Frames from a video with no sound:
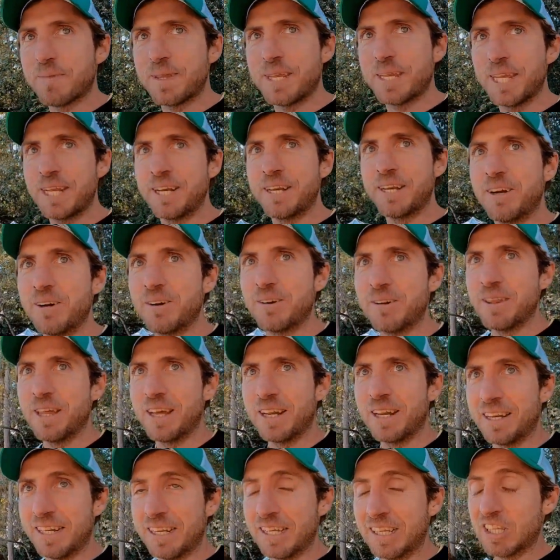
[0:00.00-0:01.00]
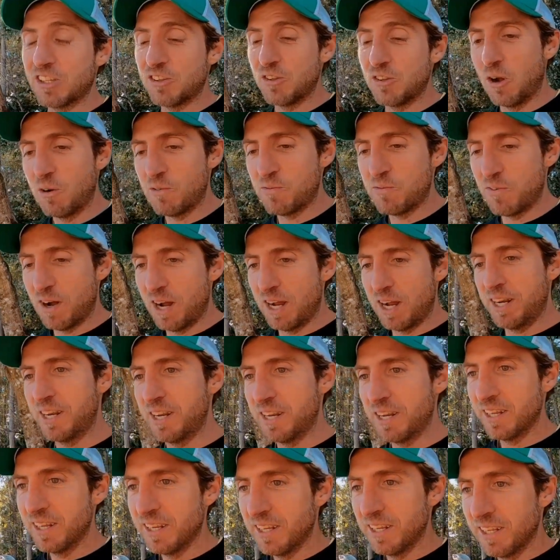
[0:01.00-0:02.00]
You know that it's not fun,
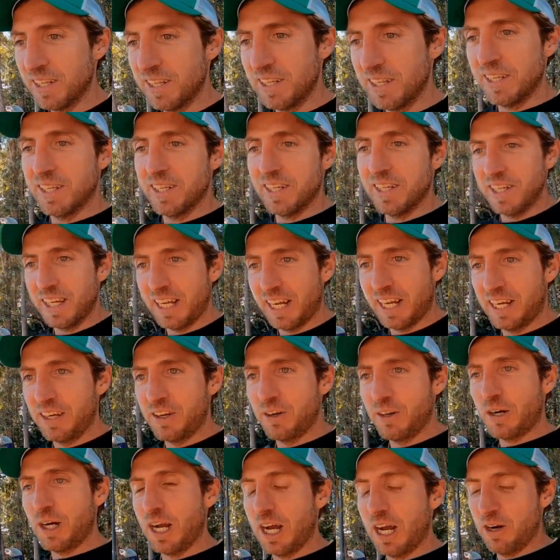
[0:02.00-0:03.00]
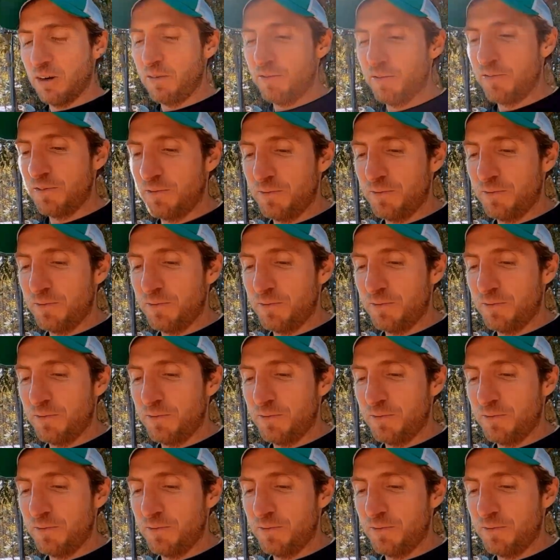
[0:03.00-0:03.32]
and you kind of